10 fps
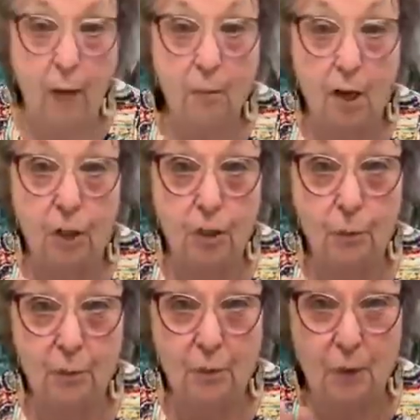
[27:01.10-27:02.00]
I'm not
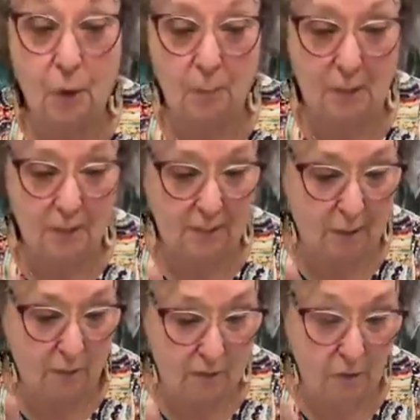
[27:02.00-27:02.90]
good with the
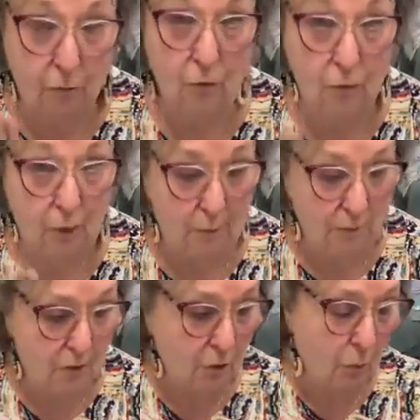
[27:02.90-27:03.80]
comments. I'm still
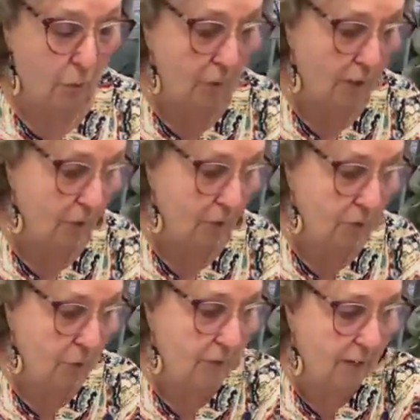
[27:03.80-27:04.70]
working on
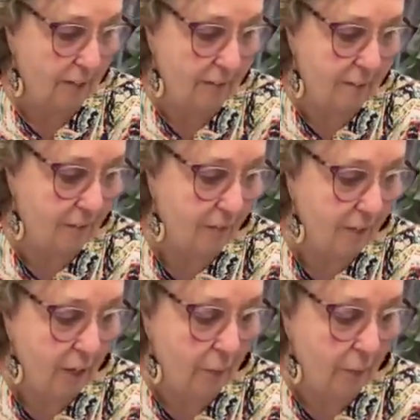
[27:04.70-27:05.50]
doing that stuff.